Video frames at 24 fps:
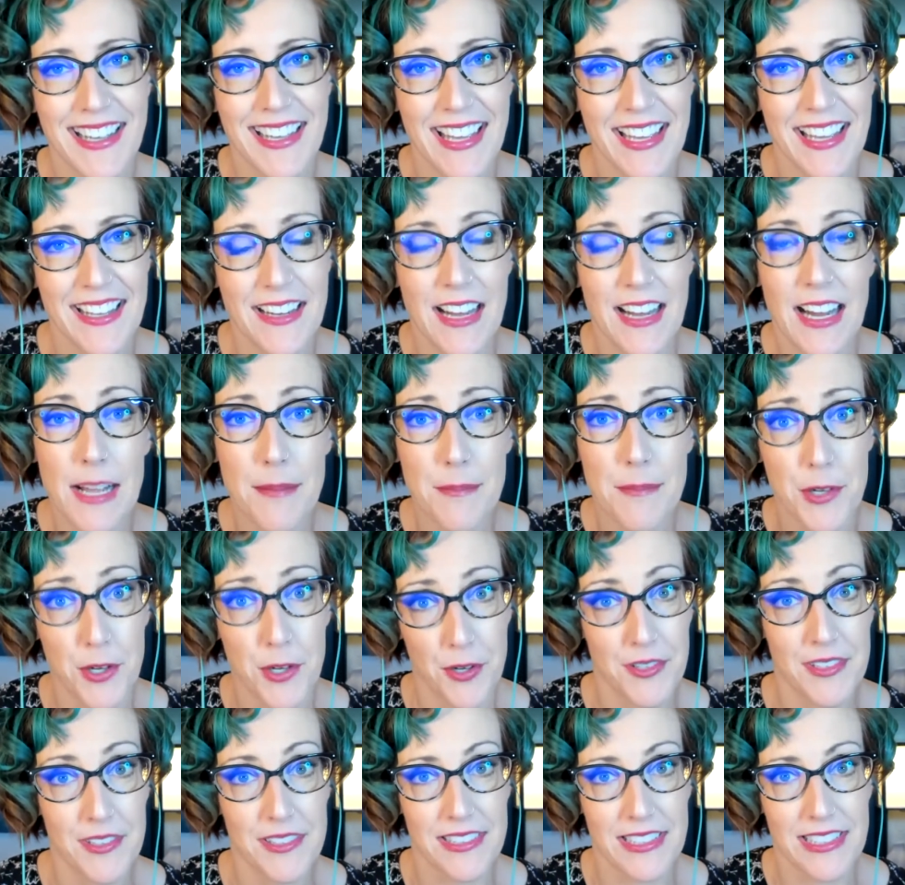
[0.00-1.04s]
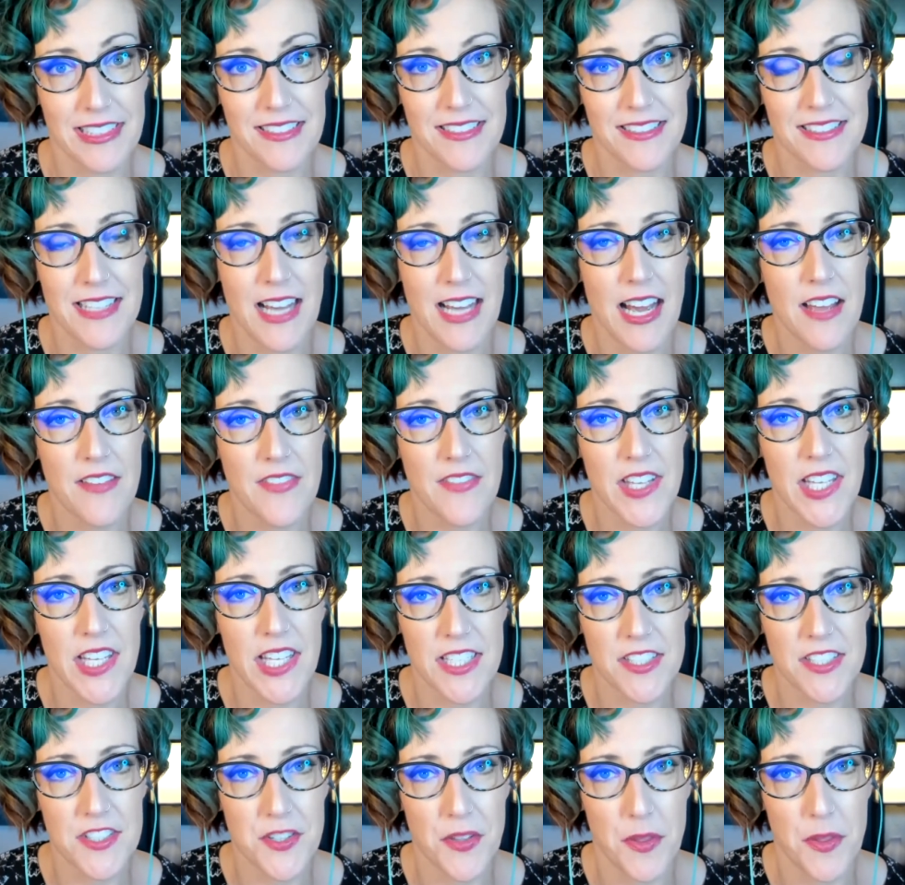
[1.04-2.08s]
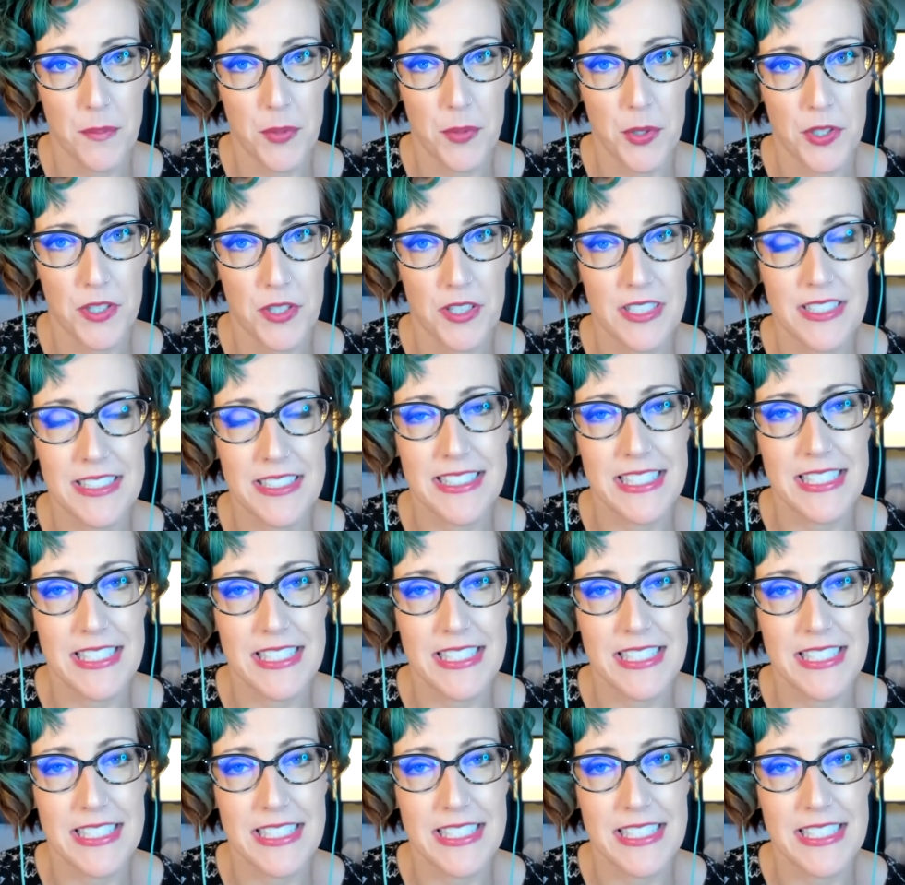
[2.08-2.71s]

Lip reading: And I'm currently diving into the book